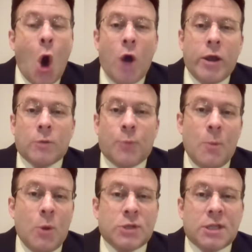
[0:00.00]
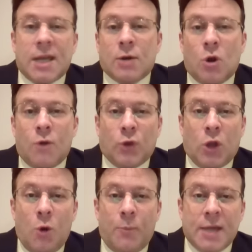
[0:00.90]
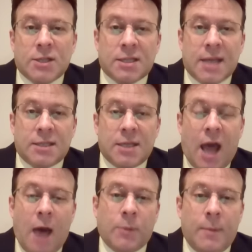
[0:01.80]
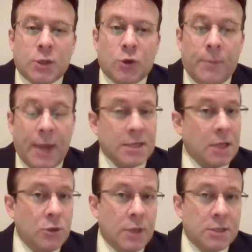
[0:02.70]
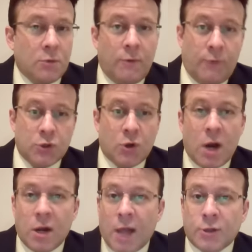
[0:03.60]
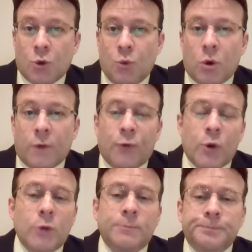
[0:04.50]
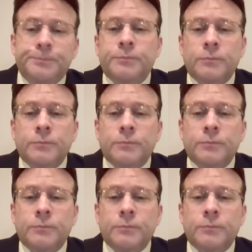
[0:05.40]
All the other promos, et cetera, over on the homepage. Let's get to the complimentary plays. I'll do these in reverse chronological order for you.